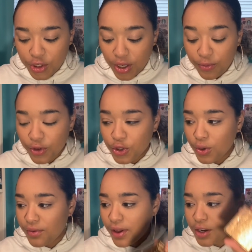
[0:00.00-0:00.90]
jump for joy
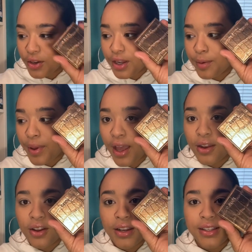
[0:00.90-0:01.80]
if I could hit pan
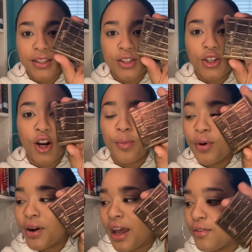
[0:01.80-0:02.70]
on, is this Tarte
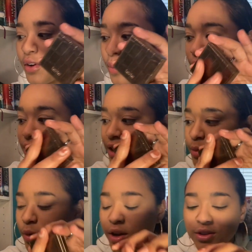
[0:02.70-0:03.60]
Park Avenue Princess
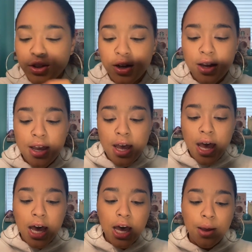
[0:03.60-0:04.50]
Bronzer.
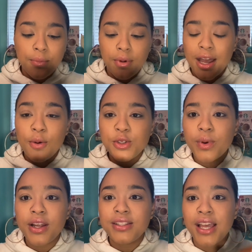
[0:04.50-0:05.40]
I always
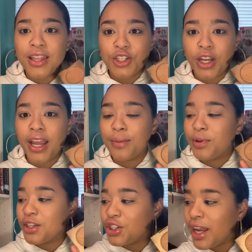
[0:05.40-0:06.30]
want to say the shade, but
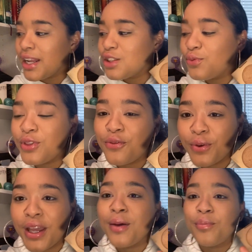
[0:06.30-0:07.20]
the shade is the
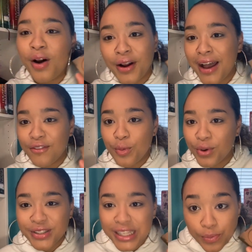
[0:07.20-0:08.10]
freaking Park Avenue
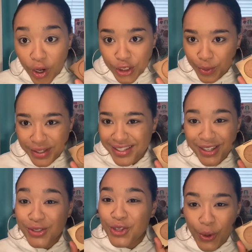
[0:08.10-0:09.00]
Princess Bronzer, Marissa.
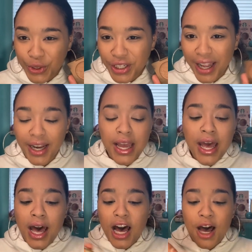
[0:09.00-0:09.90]
There's no shade.
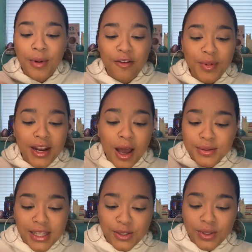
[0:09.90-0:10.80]
I've been
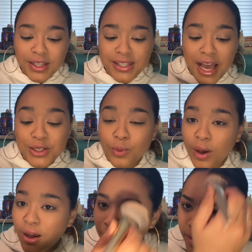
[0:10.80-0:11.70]
obsessed with this as
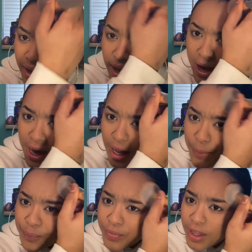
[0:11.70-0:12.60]
well.
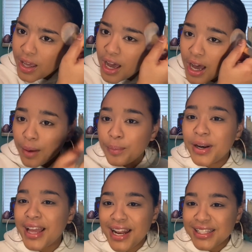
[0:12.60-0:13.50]
But
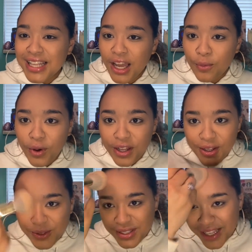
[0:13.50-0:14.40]
again, it's like one of
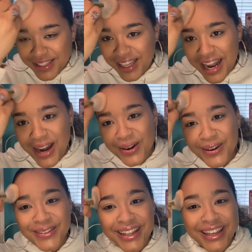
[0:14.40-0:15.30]
those things that, I don't
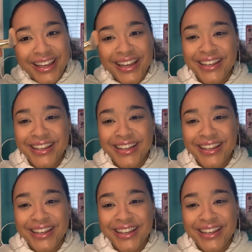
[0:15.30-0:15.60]
know, like,